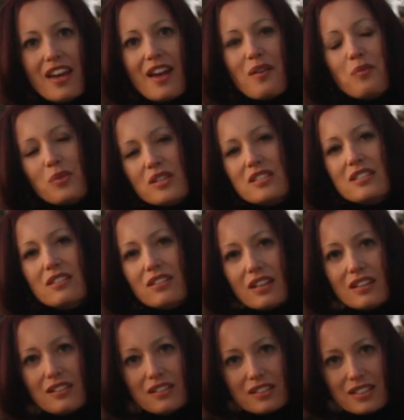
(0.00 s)
and we still
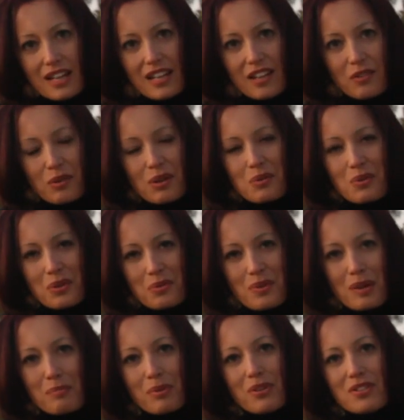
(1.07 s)
get looked at like we're a
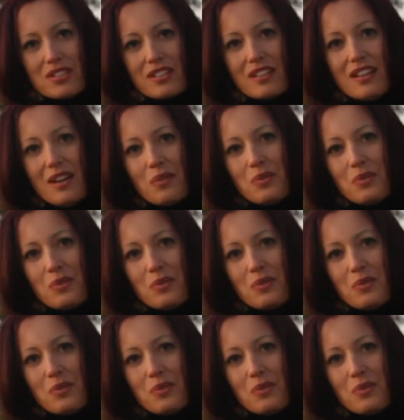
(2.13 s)
worthwhile person.